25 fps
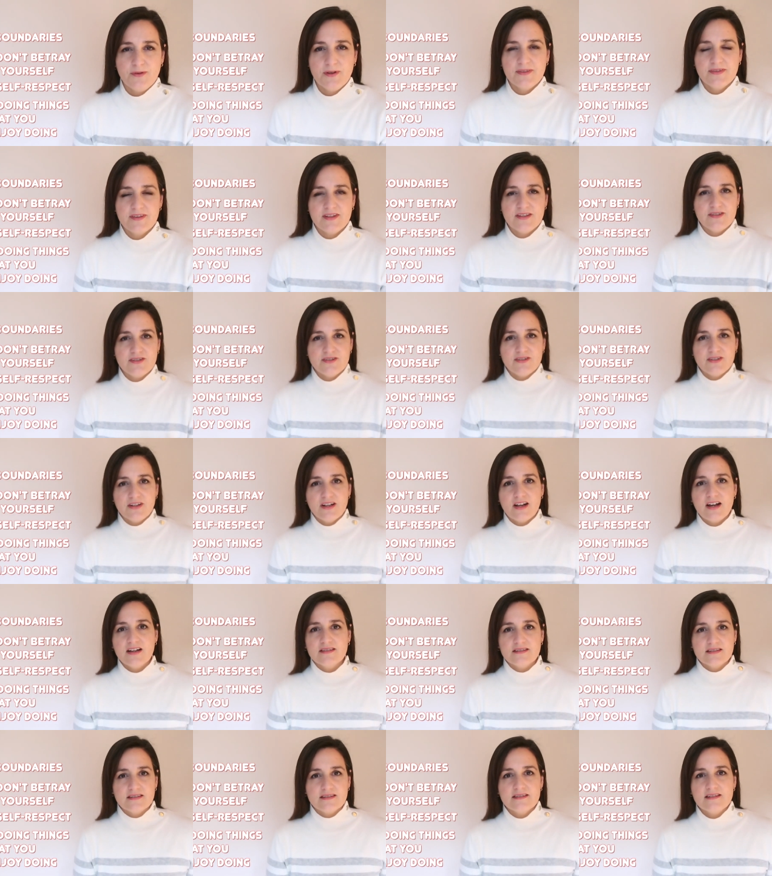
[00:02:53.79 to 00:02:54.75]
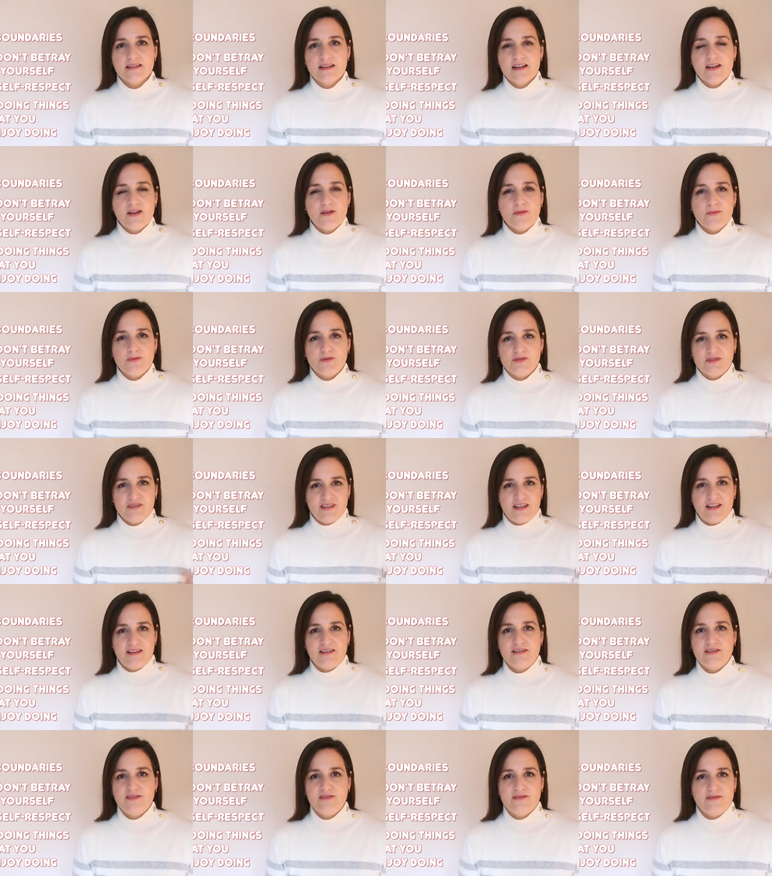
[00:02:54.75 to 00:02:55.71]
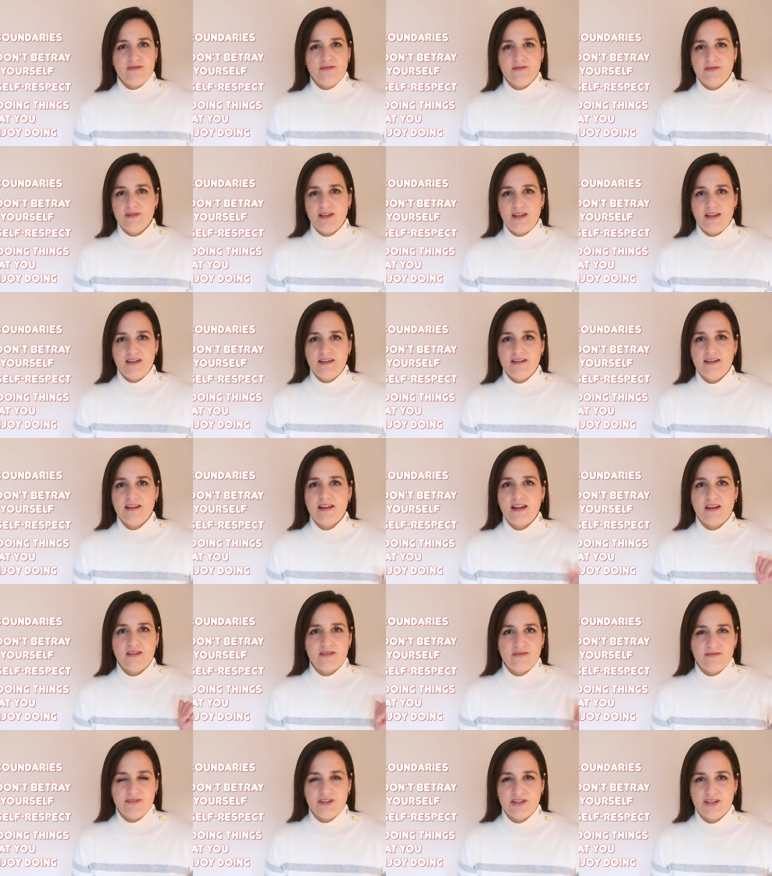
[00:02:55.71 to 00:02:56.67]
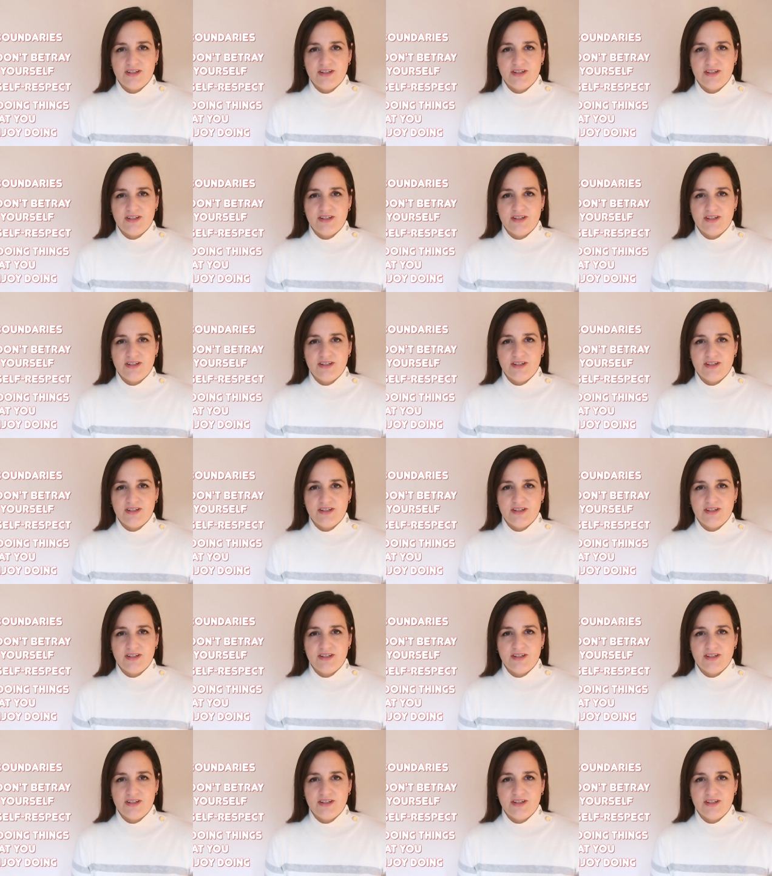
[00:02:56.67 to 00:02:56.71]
And then your gut will tell you, okay, get out of